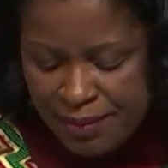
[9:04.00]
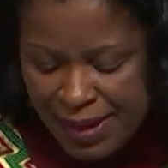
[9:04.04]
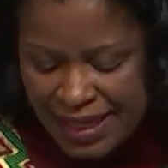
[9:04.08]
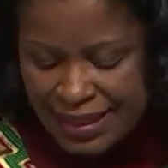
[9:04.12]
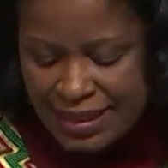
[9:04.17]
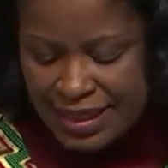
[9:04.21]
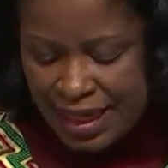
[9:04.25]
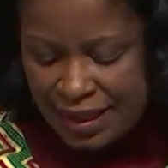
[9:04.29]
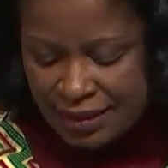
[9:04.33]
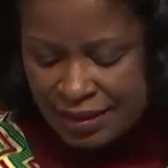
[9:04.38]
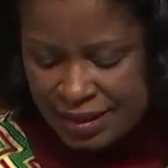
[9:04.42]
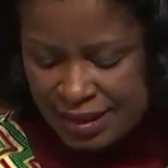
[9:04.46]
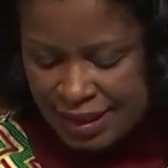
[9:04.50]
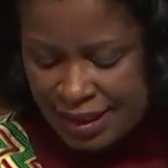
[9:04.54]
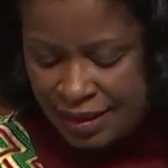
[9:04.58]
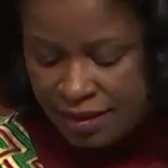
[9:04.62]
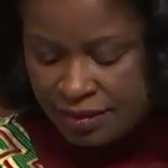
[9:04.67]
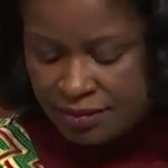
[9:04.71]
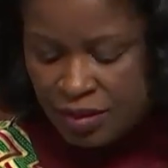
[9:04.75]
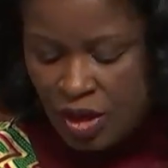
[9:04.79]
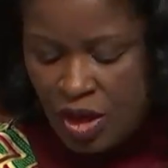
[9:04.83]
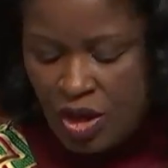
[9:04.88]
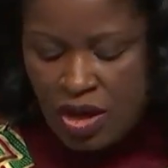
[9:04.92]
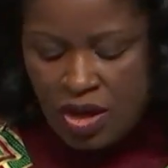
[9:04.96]
media
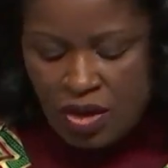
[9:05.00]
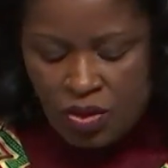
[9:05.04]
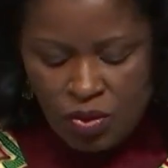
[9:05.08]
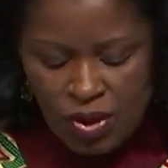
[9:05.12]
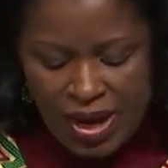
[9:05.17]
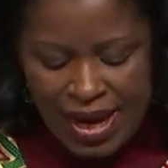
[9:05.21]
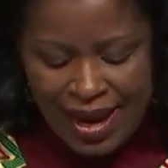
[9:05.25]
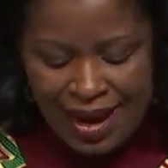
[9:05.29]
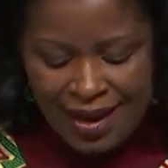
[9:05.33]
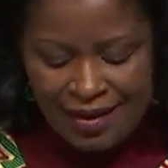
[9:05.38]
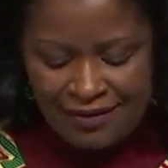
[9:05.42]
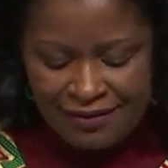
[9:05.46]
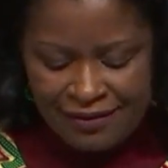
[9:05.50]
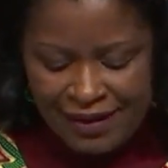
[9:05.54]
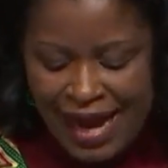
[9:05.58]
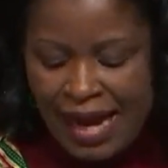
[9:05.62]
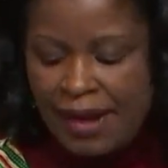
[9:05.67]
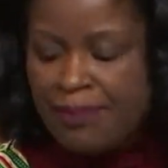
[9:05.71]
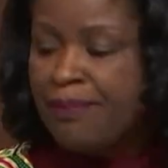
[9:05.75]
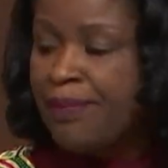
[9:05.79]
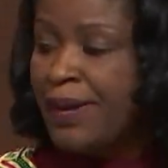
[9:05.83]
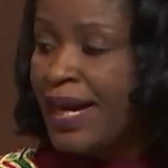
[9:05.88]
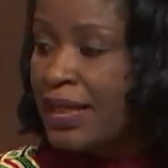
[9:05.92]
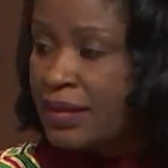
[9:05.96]
terms, we have
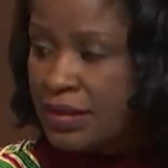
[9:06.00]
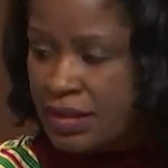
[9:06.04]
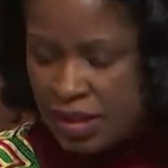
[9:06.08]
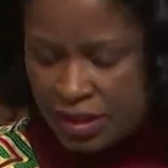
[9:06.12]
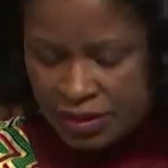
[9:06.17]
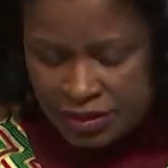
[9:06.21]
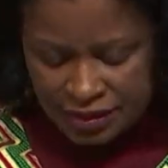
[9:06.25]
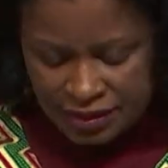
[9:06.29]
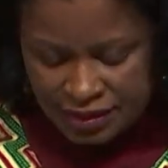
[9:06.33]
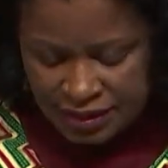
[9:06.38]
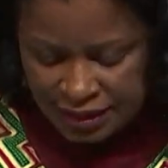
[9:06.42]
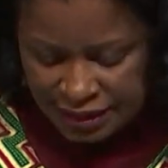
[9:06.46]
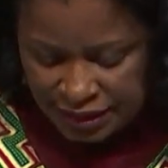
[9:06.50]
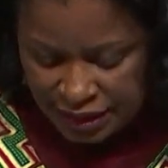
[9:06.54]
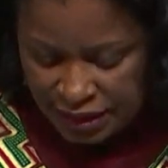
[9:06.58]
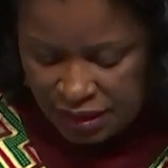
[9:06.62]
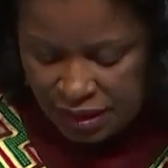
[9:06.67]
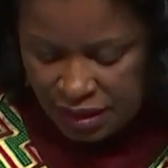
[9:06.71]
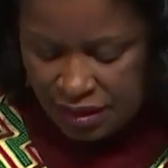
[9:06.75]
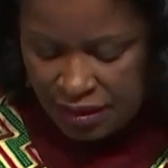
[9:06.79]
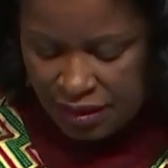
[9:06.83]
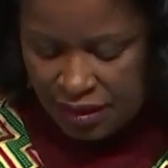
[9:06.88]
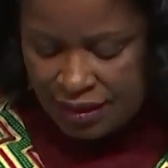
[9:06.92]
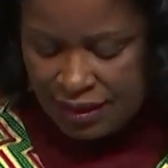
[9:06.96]
abandoned
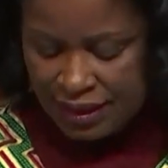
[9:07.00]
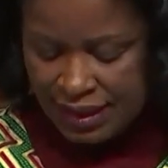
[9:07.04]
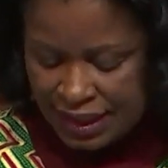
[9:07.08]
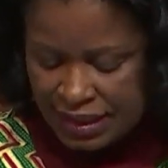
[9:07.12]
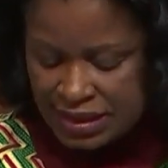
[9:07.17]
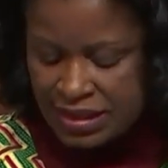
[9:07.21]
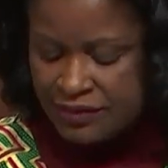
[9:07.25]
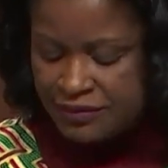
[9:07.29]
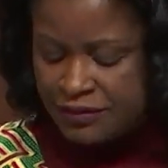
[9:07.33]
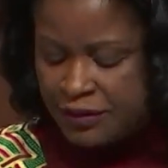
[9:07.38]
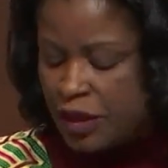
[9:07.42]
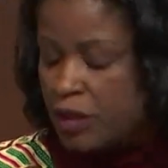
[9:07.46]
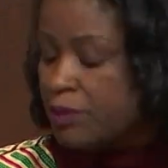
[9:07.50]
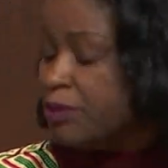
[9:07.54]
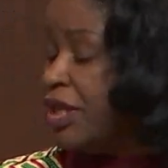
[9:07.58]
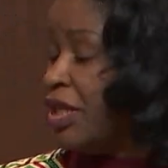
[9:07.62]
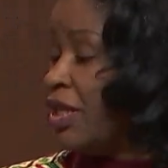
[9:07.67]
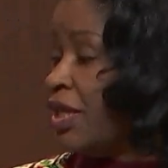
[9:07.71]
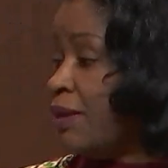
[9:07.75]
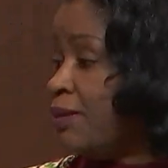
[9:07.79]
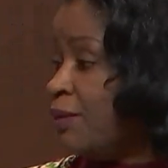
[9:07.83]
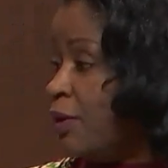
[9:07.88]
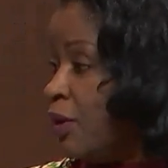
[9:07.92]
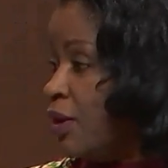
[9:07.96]
this
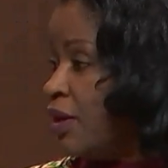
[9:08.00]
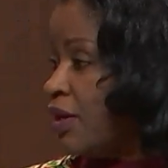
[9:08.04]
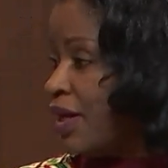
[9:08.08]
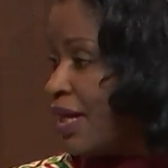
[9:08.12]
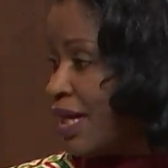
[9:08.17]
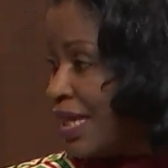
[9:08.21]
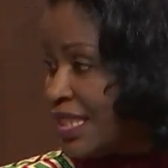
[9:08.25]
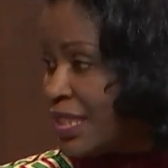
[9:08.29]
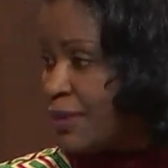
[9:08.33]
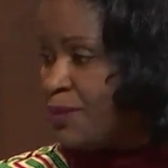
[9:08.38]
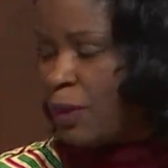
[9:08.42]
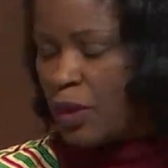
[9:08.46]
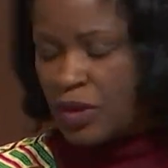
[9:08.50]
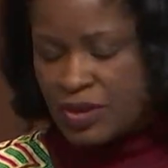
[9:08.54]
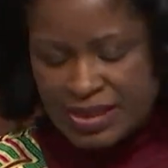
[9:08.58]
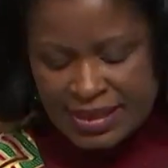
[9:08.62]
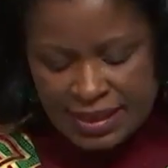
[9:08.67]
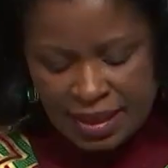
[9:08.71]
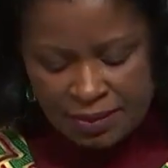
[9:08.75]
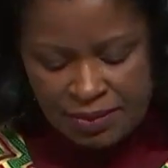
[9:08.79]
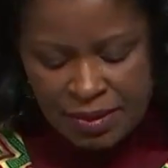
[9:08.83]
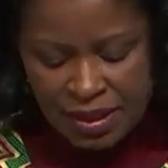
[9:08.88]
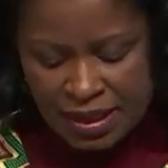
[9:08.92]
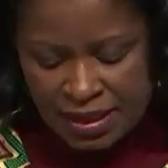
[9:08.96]
formidable
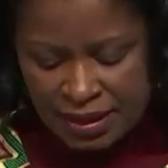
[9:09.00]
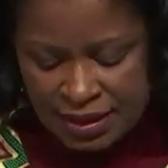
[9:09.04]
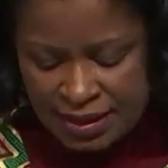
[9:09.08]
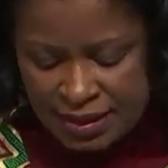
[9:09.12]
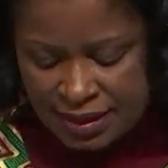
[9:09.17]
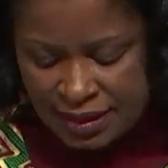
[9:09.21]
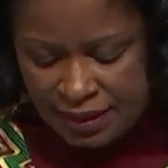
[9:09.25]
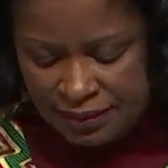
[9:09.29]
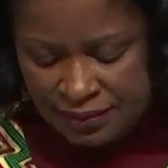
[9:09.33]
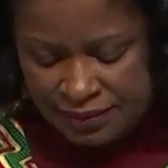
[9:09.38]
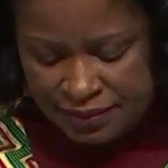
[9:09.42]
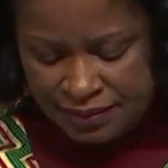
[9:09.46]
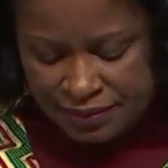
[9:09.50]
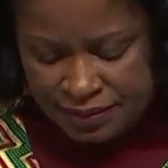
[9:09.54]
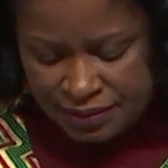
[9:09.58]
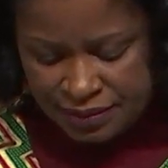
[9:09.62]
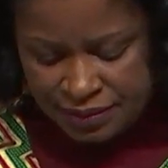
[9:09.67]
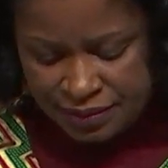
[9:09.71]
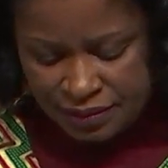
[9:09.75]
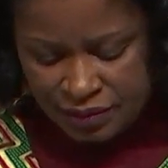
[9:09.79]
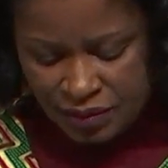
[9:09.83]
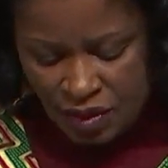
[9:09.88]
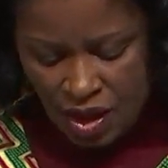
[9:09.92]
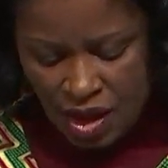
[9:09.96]
responsibility.
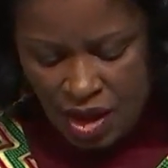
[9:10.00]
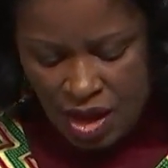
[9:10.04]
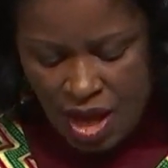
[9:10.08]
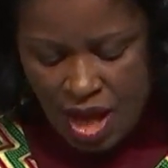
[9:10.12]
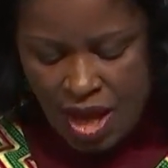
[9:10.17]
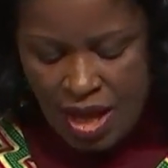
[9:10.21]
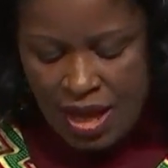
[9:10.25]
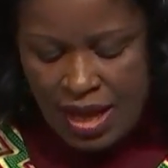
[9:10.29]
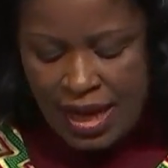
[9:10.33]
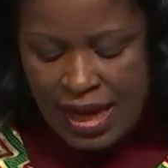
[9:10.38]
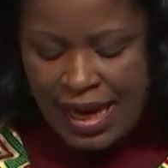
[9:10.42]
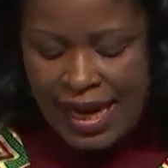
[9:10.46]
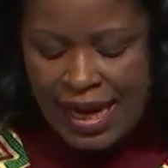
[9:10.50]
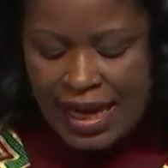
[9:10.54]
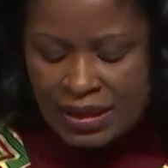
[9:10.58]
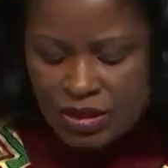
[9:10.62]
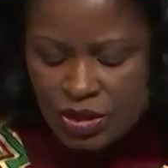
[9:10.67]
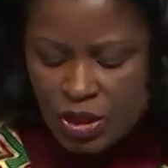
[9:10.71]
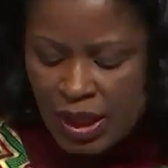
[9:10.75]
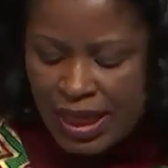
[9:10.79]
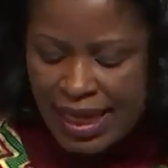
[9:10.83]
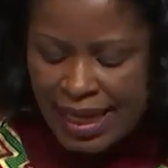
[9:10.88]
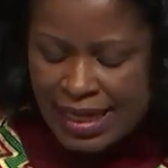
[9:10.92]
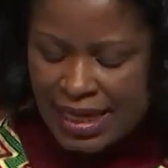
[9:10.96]

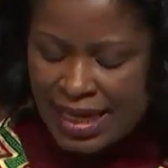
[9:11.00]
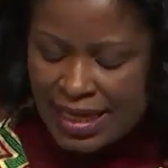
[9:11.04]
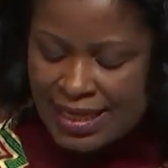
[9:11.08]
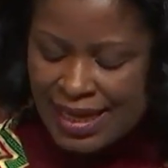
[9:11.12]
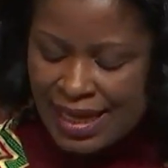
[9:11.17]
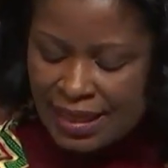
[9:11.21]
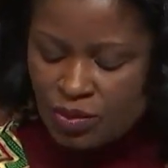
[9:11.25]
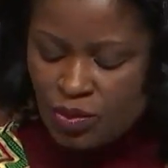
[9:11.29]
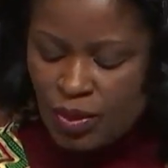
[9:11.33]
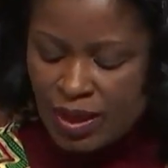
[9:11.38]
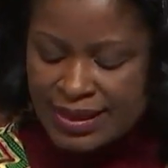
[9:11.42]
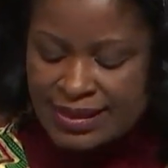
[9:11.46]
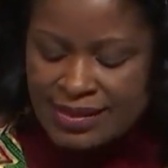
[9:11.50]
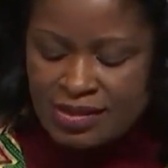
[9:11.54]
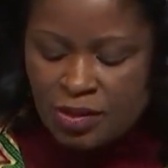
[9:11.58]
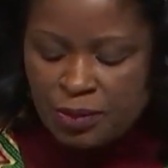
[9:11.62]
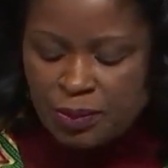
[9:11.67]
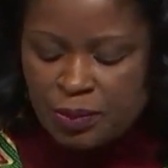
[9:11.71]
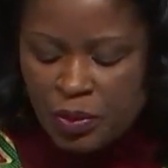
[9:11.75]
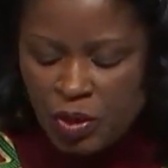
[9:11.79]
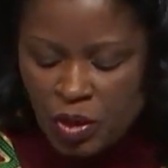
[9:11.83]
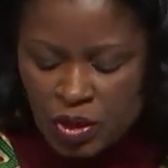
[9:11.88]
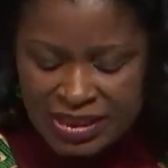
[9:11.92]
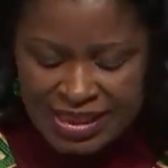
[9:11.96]
Radio-Canada doit se
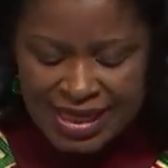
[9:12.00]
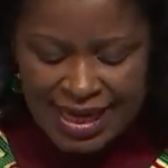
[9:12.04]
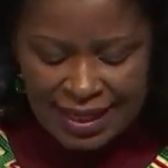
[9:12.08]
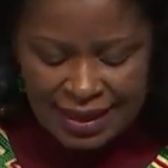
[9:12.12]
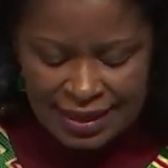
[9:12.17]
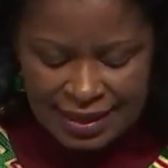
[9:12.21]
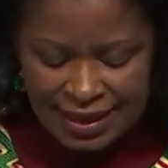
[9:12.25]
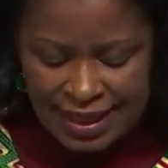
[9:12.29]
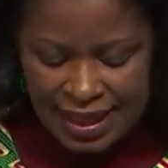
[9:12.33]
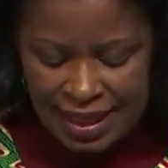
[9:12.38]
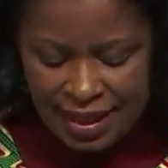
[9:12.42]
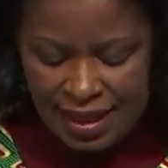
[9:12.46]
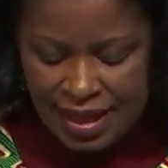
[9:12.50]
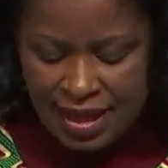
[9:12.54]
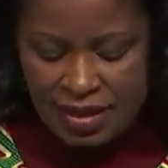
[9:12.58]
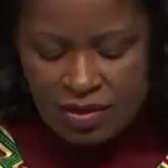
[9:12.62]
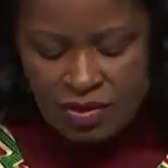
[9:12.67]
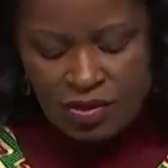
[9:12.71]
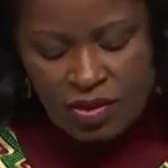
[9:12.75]
projeter.